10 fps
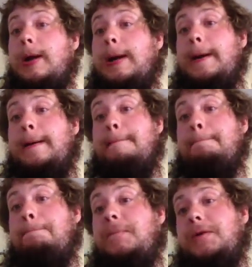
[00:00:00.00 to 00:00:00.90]

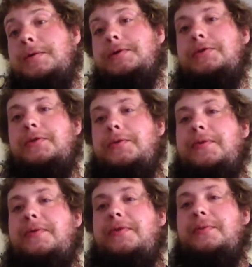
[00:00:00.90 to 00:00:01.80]
you can also shoot
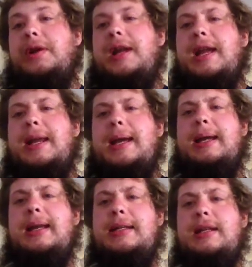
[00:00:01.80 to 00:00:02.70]
380,
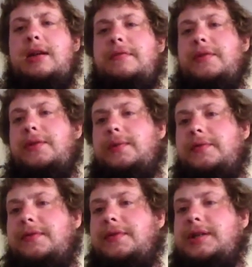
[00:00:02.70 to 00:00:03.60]
I guess, out of a
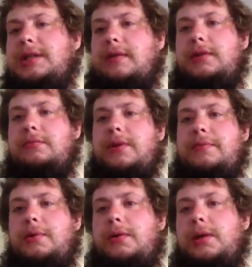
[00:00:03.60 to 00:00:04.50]
357
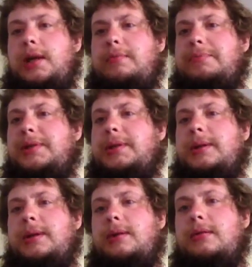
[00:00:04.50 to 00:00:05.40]
with moon clips.
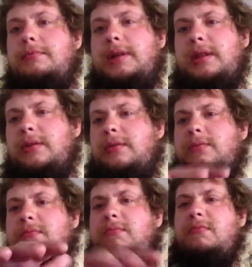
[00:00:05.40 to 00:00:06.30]
Be a
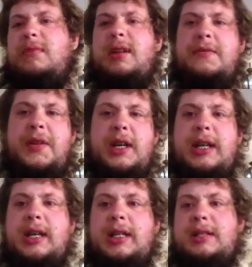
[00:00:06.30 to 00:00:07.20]
little iffy,
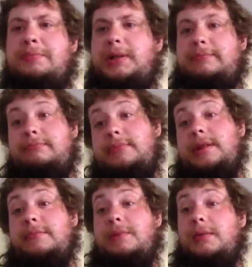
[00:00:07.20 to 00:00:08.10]
I guess, but
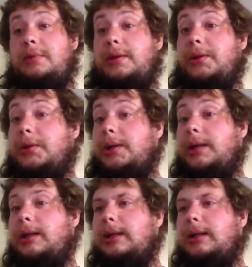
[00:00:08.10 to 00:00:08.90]
you can probably do it.